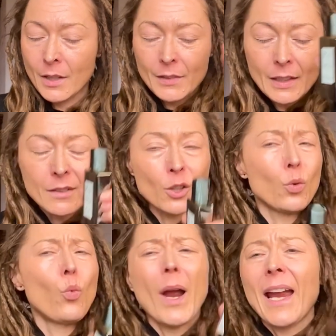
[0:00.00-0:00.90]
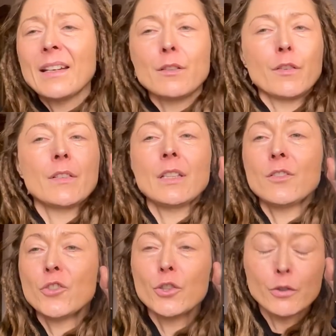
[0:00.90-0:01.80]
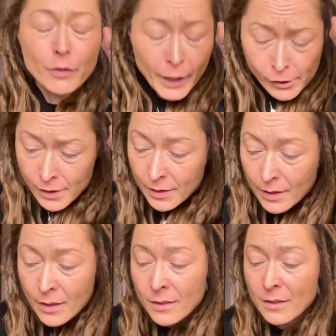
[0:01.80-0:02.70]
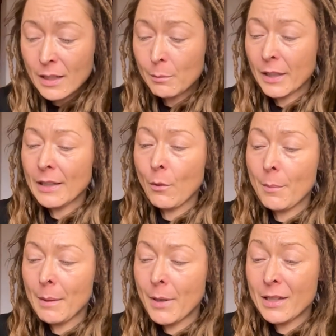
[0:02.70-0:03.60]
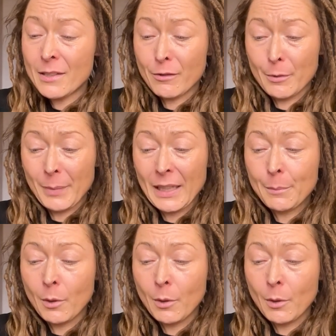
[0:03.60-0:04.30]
These are way different. These two fragrances seem like they were made by different people,